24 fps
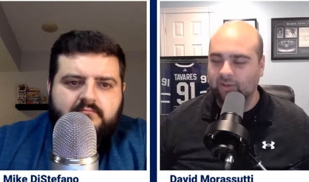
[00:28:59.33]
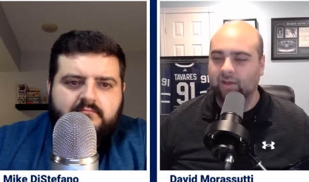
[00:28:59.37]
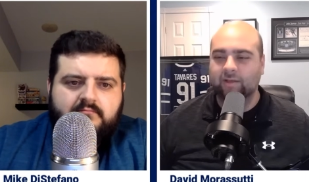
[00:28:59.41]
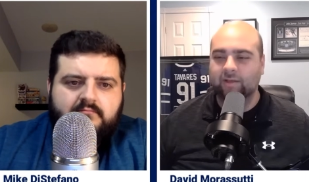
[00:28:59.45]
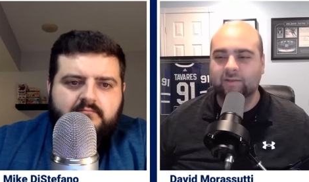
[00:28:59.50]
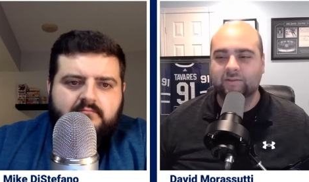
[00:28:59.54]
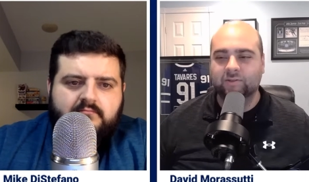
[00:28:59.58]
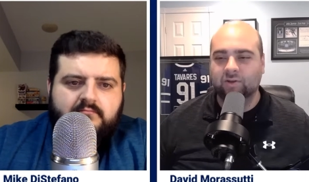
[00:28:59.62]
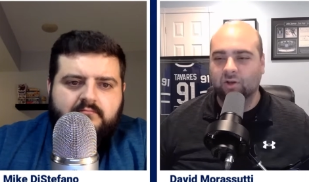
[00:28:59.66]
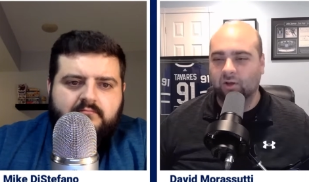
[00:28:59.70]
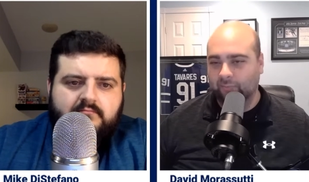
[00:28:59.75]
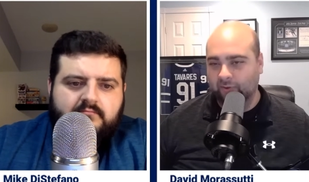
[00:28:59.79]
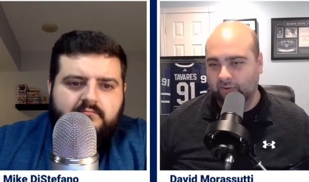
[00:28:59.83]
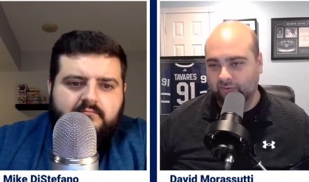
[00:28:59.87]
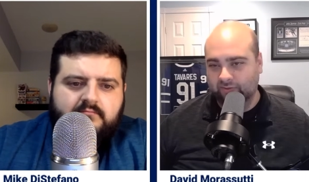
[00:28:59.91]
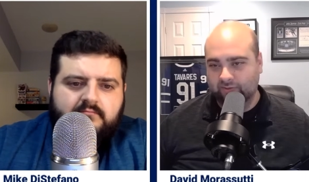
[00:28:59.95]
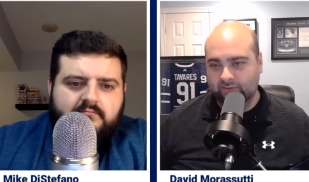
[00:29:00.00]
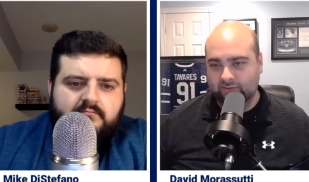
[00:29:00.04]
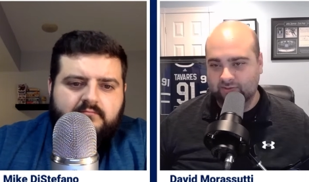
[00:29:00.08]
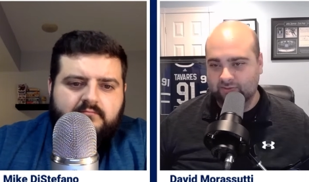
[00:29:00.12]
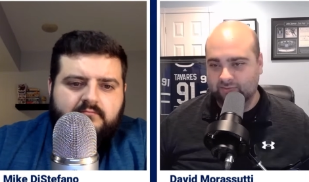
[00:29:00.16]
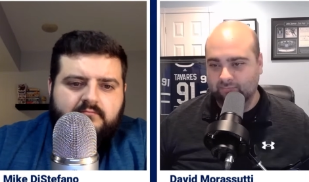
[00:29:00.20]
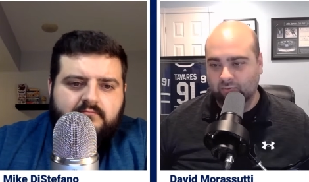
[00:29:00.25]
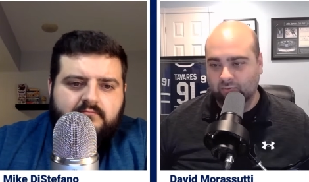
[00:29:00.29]
Speaker 1: It's all about
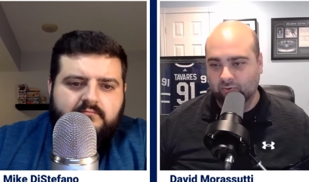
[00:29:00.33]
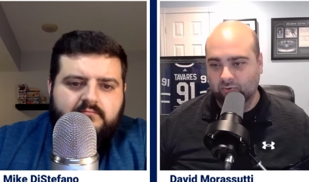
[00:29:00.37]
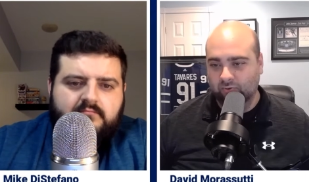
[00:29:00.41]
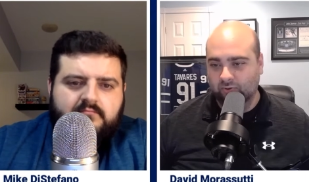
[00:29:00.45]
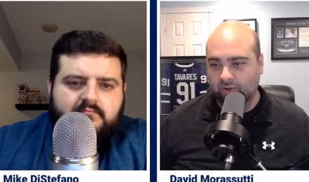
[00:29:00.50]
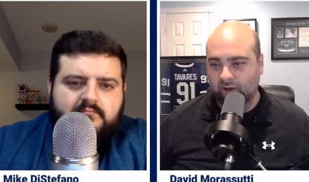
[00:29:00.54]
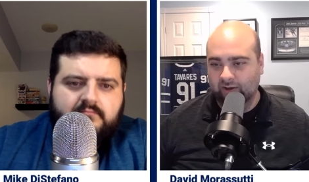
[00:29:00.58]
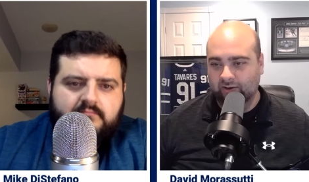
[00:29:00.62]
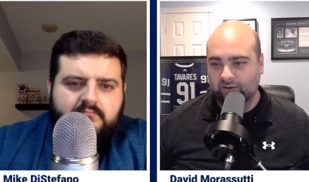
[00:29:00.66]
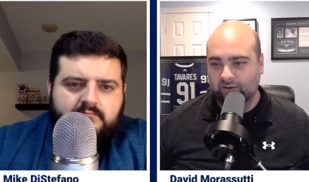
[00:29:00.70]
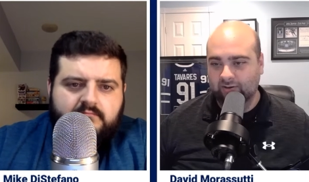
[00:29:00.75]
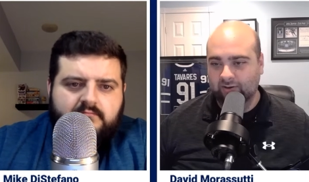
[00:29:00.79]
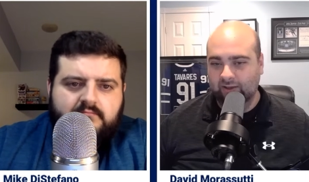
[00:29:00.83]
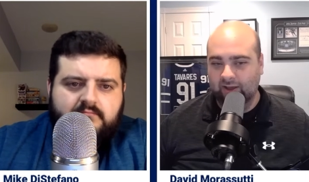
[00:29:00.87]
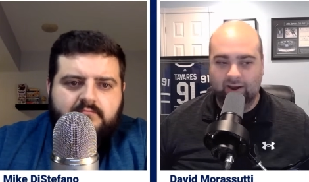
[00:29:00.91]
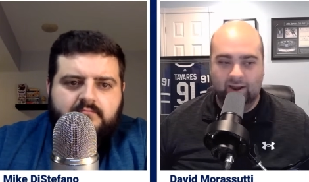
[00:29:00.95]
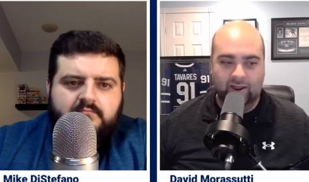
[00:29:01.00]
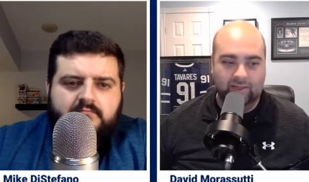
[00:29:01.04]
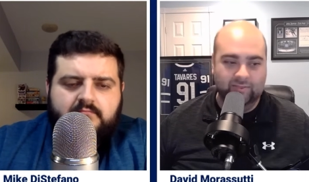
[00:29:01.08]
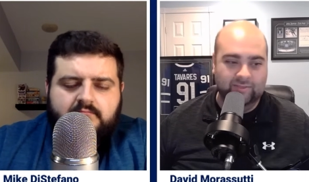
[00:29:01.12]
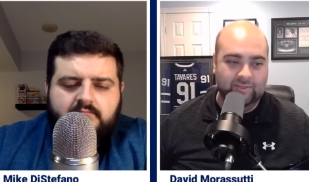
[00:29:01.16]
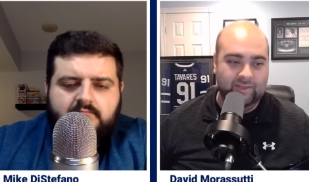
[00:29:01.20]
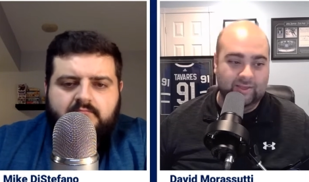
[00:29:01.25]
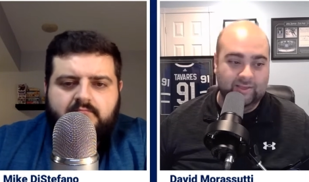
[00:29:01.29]
this blue line. And
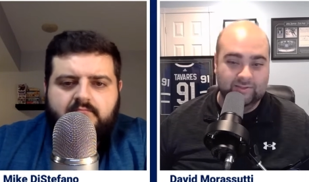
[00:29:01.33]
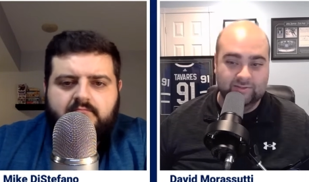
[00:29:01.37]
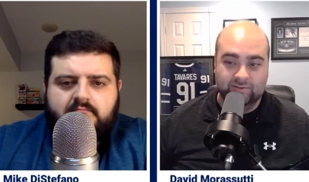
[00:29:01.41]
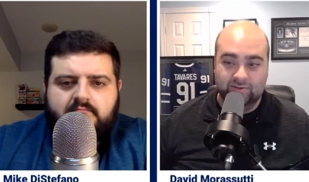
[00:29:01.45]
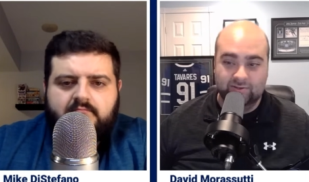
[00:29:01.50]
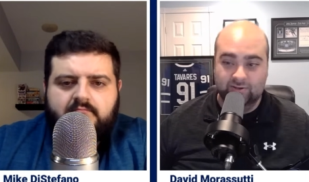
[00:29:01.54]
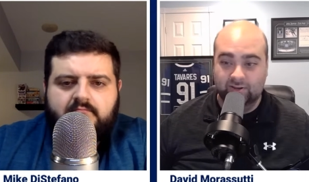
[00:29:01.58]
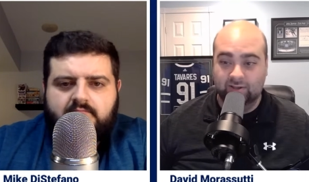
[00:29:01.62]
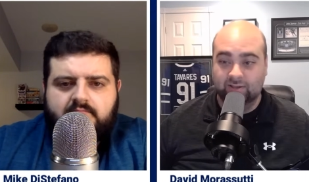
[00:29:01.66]
I think it's going to